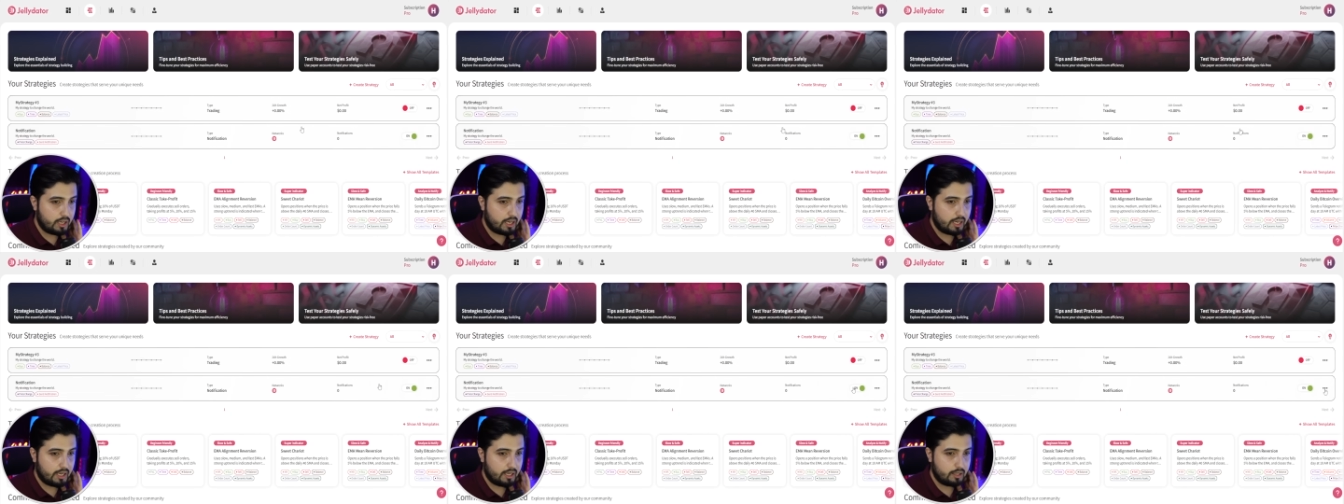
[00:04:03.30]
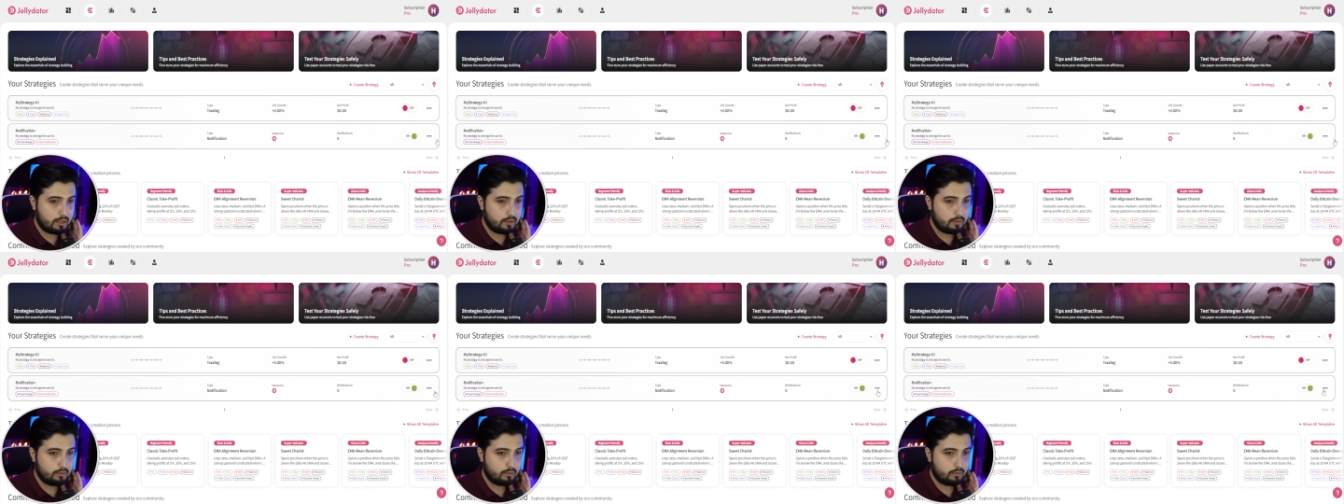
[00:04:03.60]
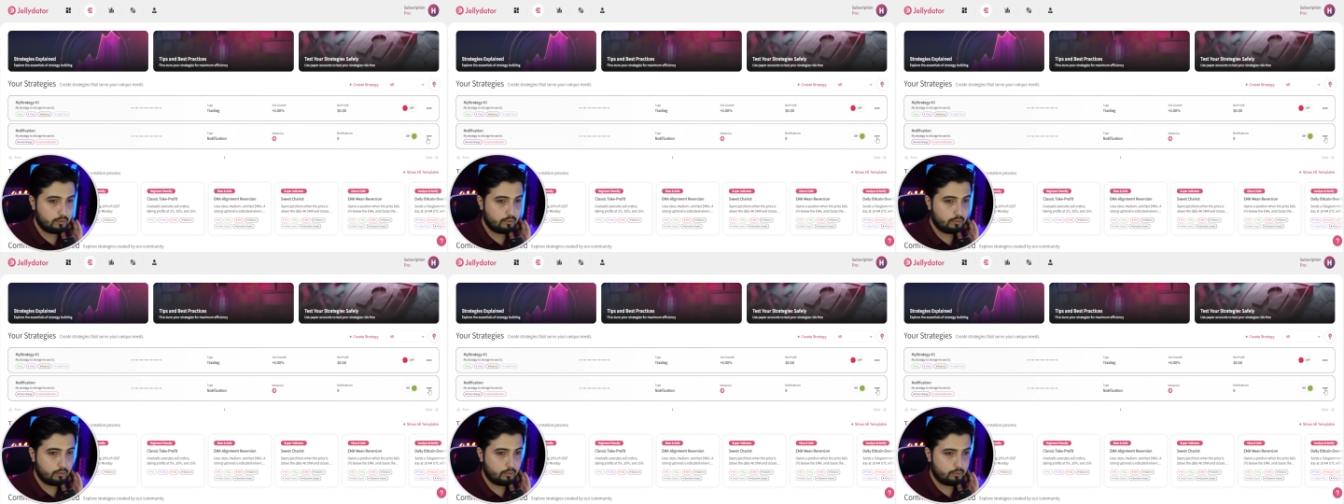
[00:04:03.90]

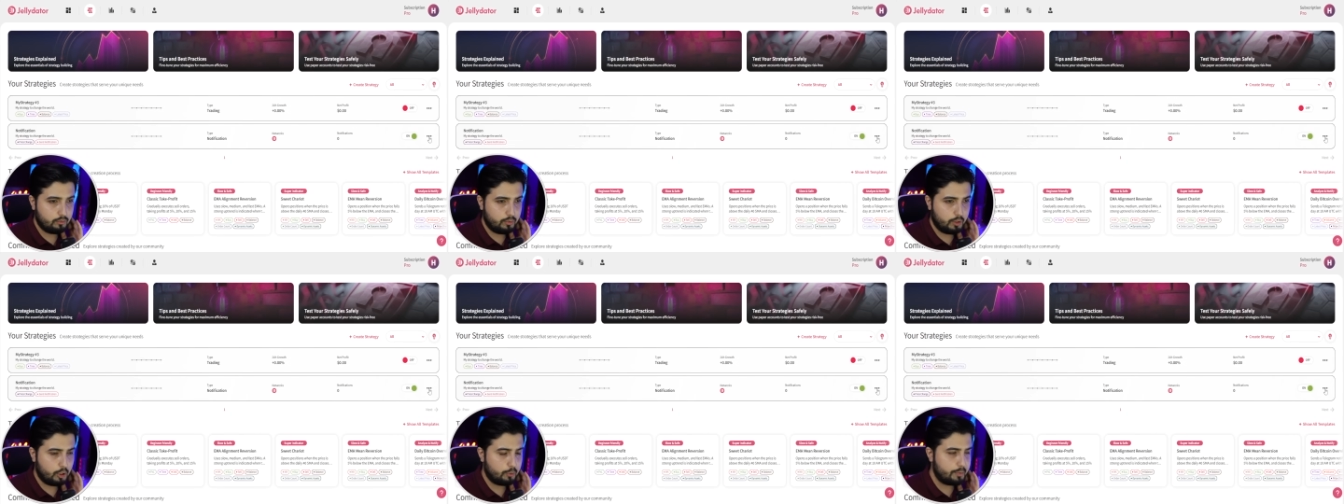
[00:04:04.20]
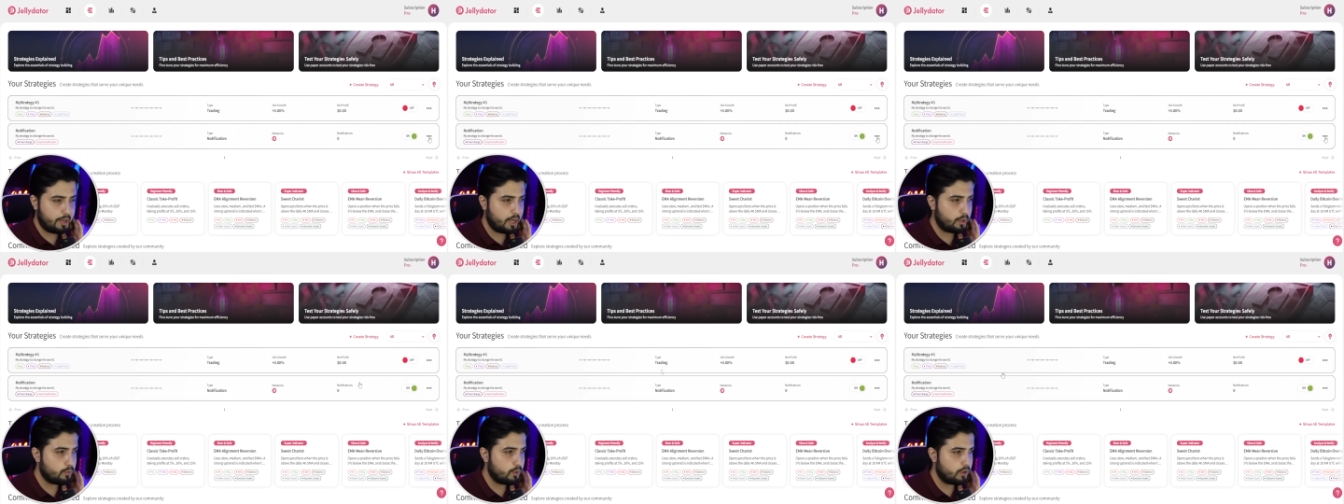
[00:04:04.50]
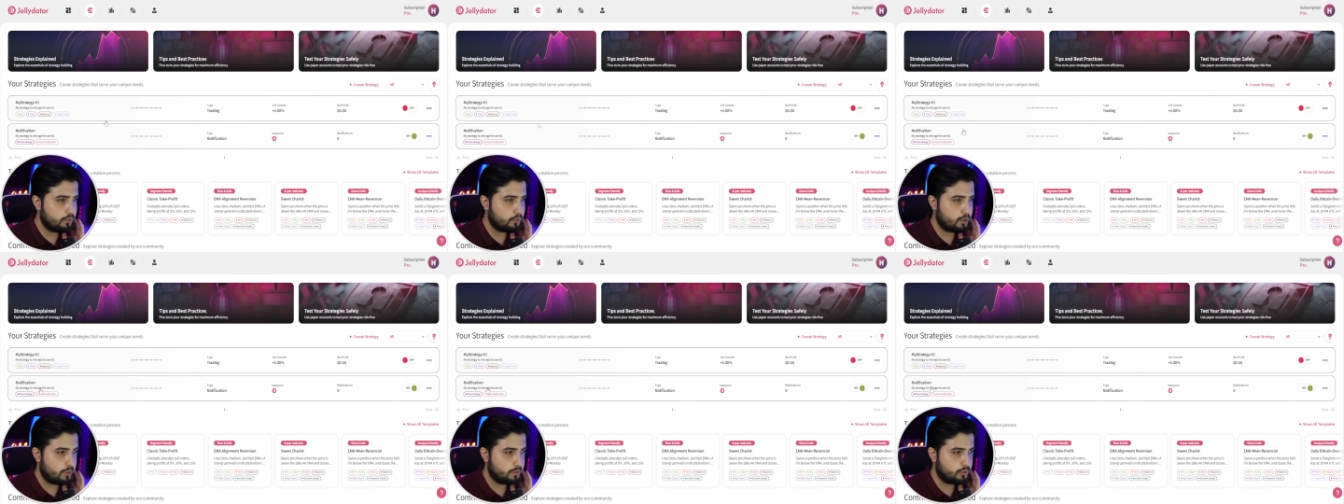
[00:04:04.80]
can you know make
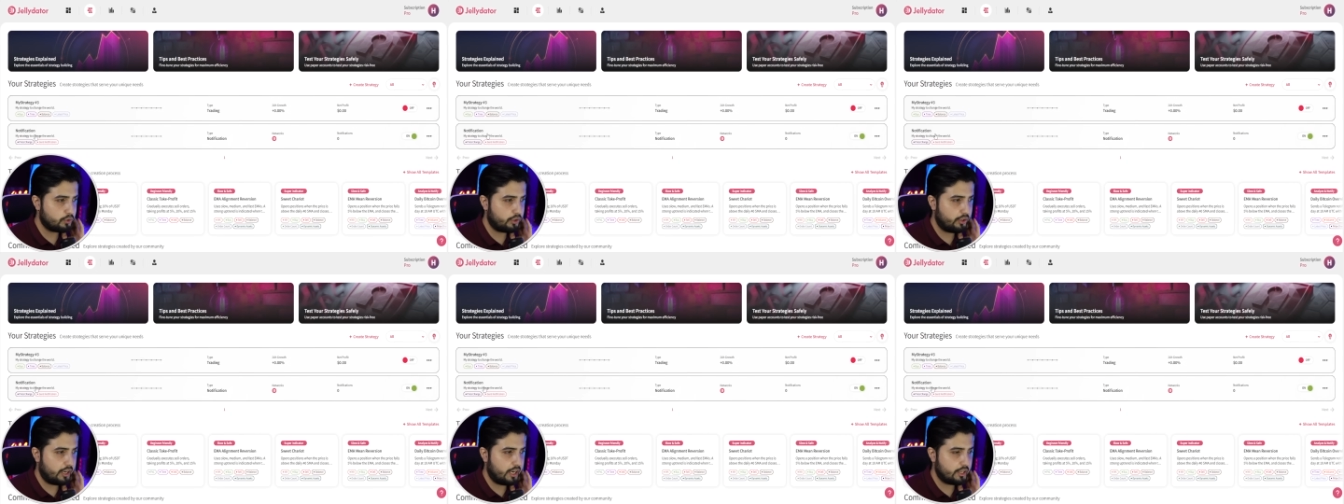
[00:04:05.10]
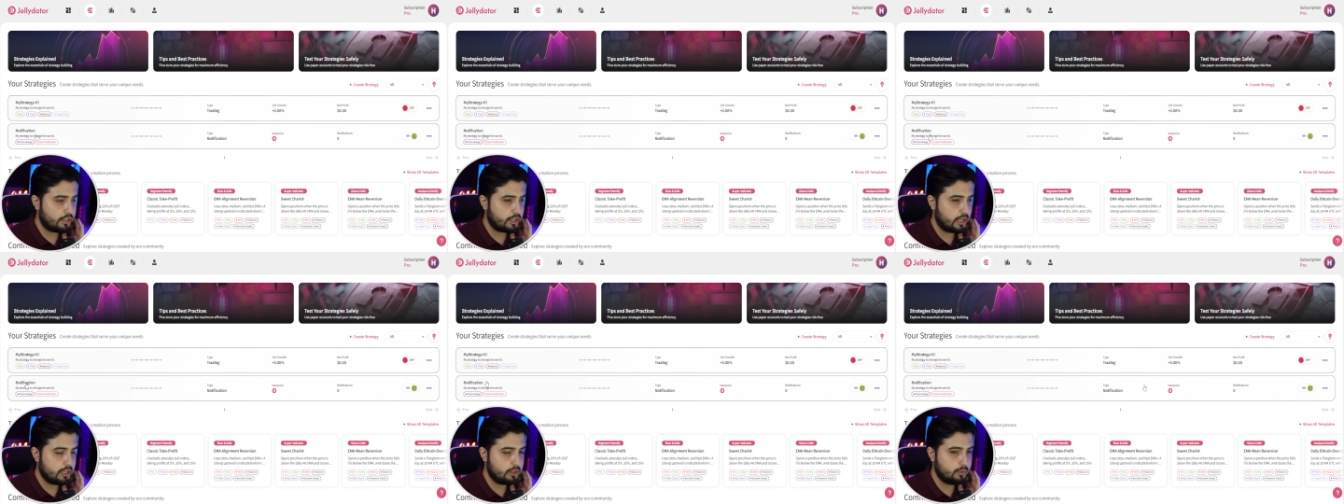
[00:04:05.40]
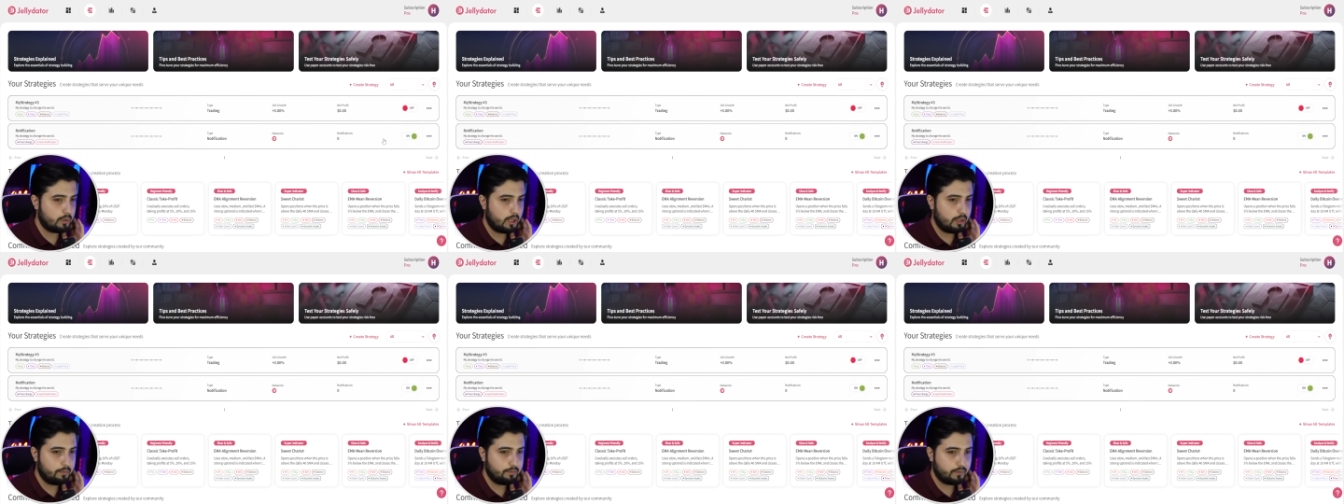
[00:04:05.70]
one from scratch
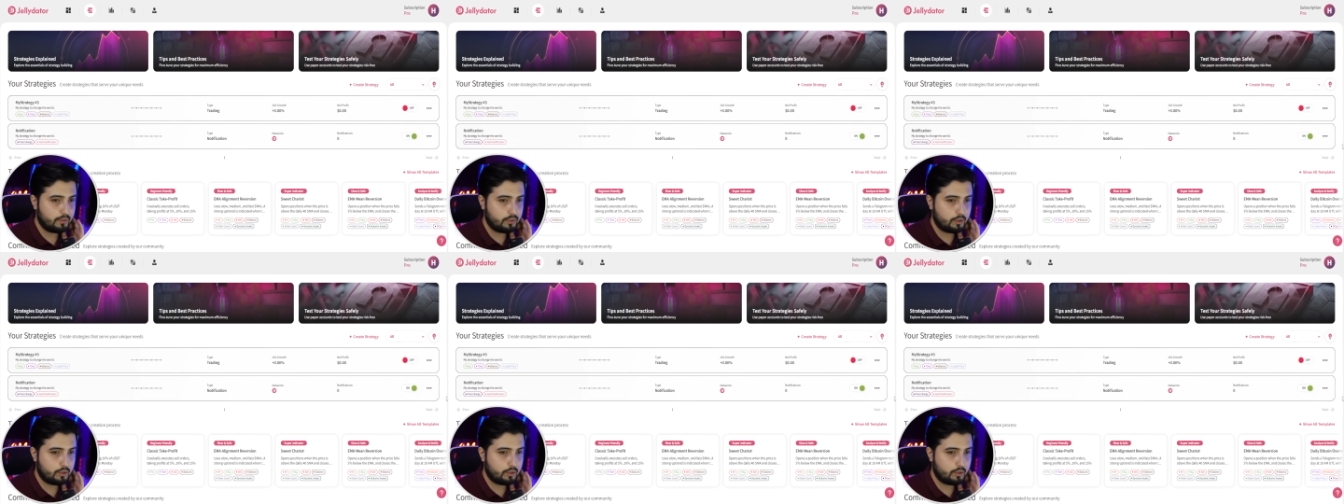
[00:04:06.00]
as well